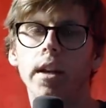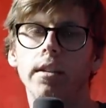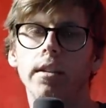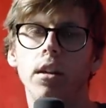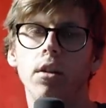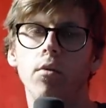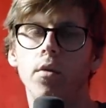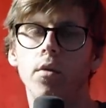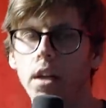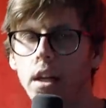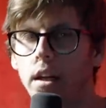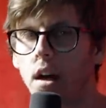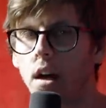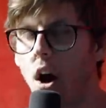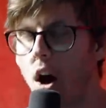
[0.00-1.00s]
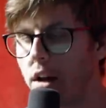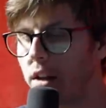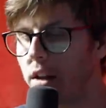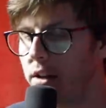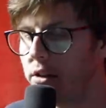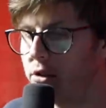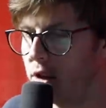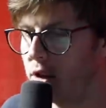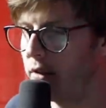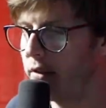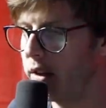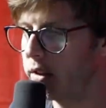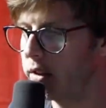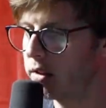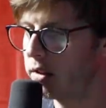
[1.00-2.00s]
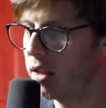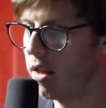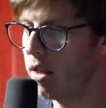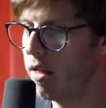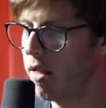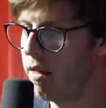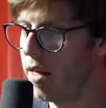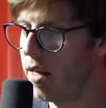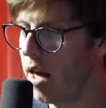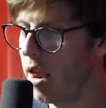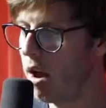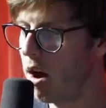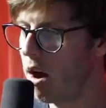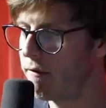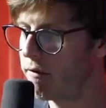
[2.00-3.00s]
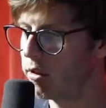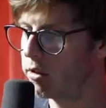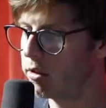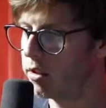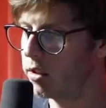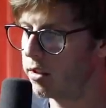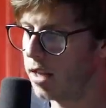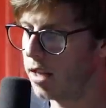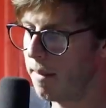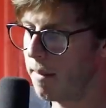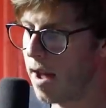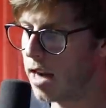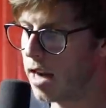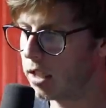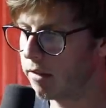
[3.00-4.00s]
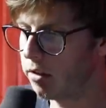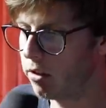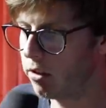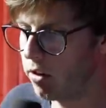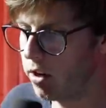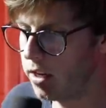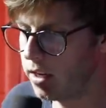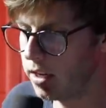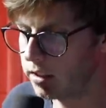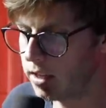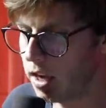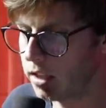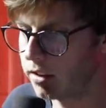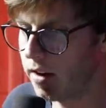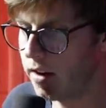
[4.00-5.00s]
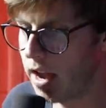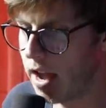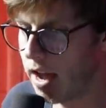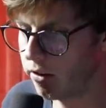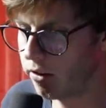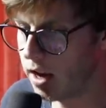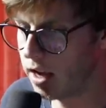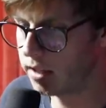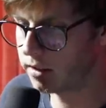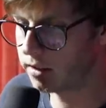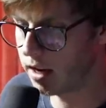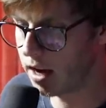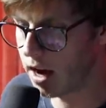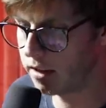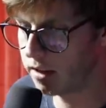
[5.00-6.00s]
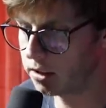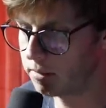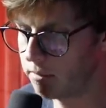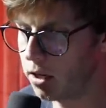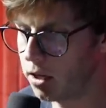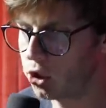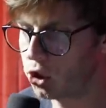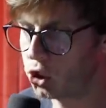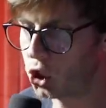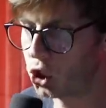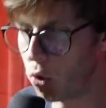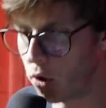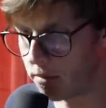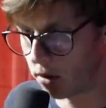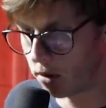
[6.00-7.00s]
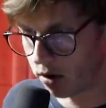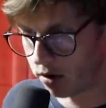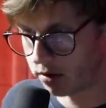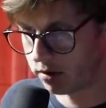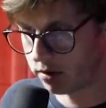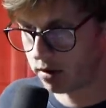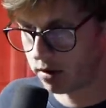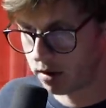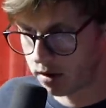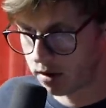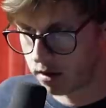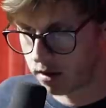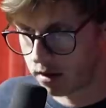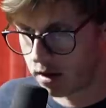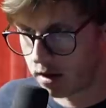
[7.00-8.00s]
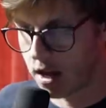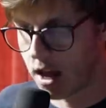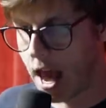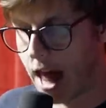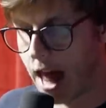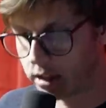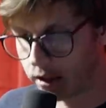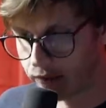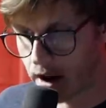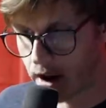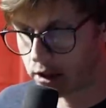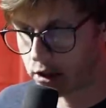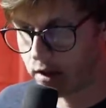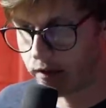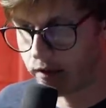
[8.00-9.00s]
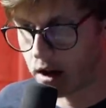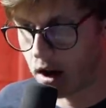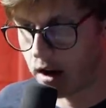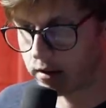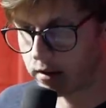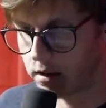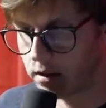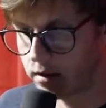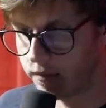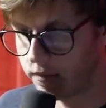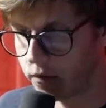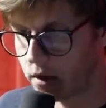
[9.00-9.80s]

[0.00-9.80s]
is a unique online service that offers the same active ingredients as Viagra and Cialis, but it's chewable, and it's a fraction of the cost.